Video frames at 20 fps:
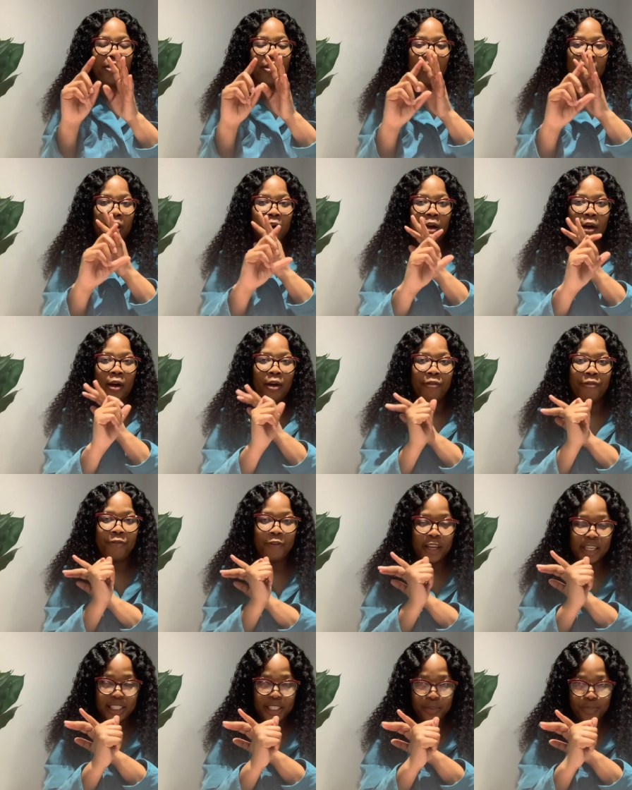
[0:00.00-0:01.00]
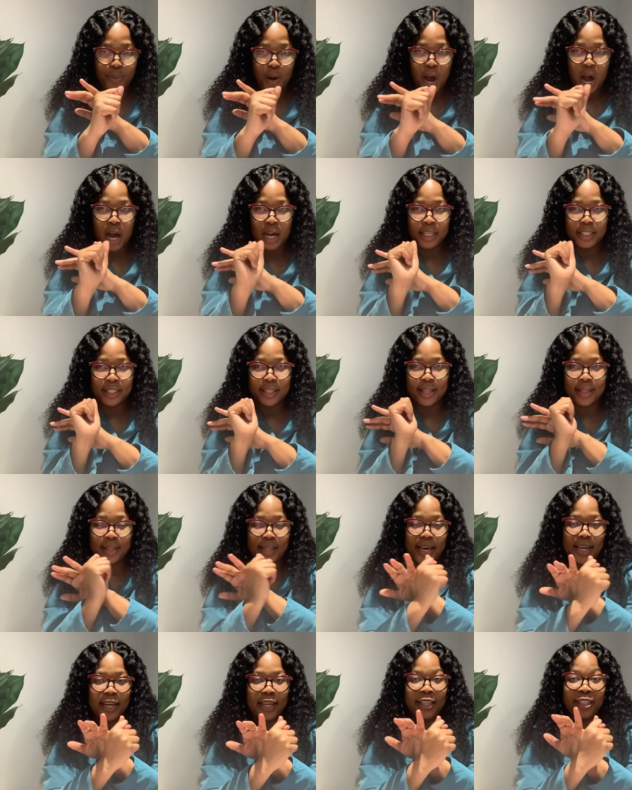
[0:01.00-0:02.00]
the first part,
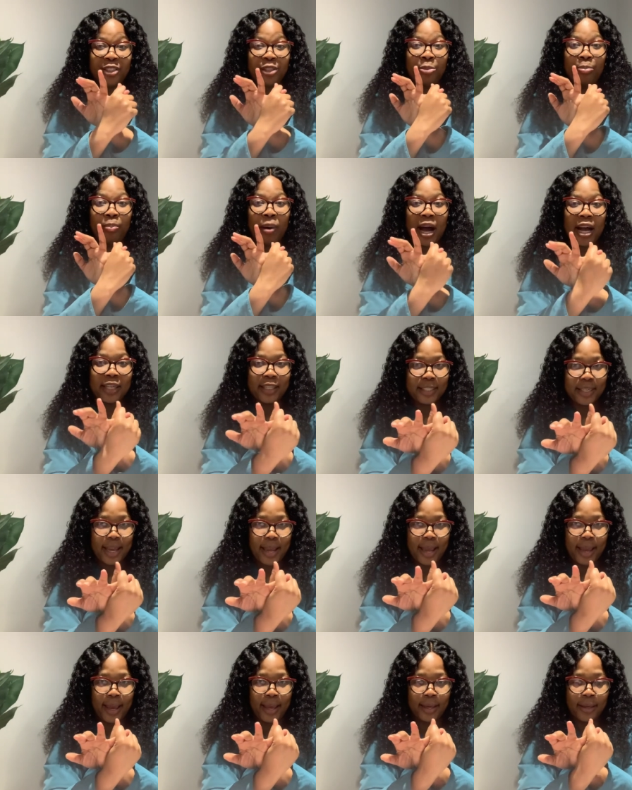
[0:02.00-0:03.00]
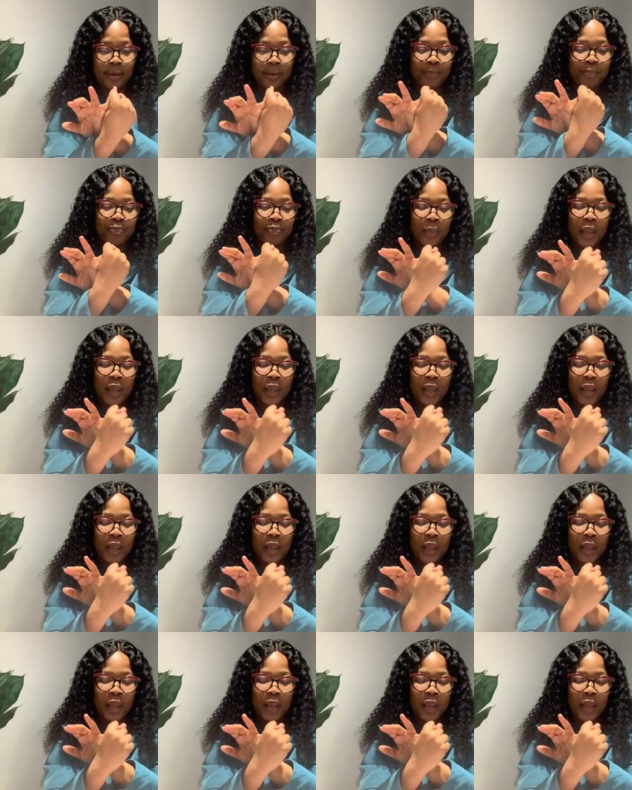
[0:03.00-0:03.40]
that is part A.